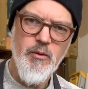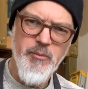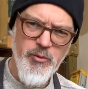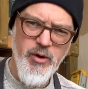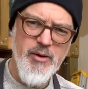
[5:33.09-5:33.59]

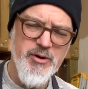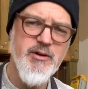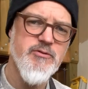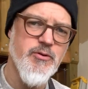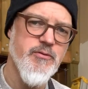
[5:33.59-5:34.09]
But what I
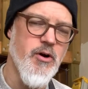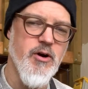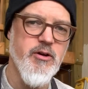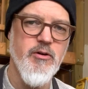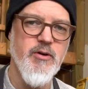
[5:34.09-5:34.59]
would sort of
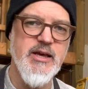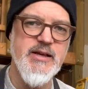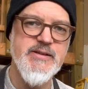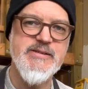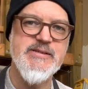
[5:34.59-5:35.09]
argue
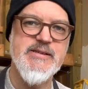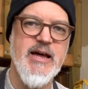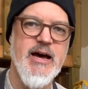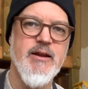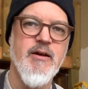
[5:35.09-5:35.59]
is
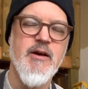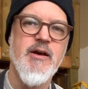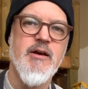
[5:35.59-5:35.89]
that